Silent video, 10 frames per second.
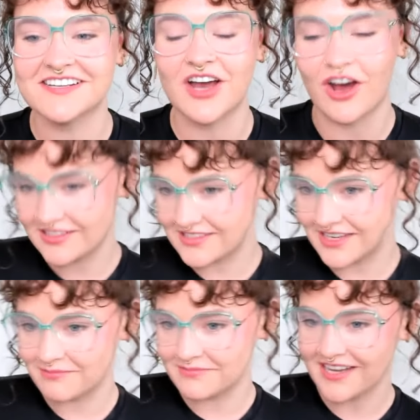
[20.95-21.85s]

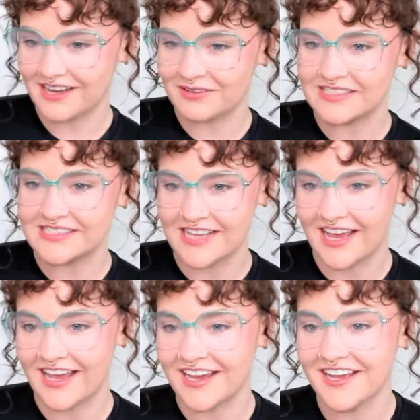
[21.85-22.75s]
concept, I would
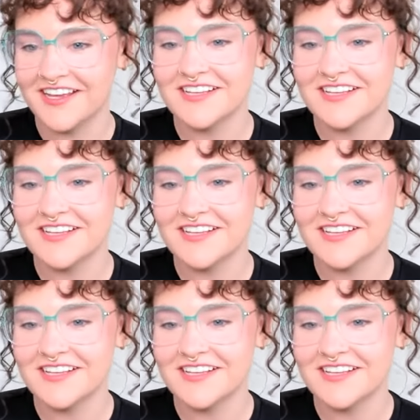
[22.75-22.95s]
say.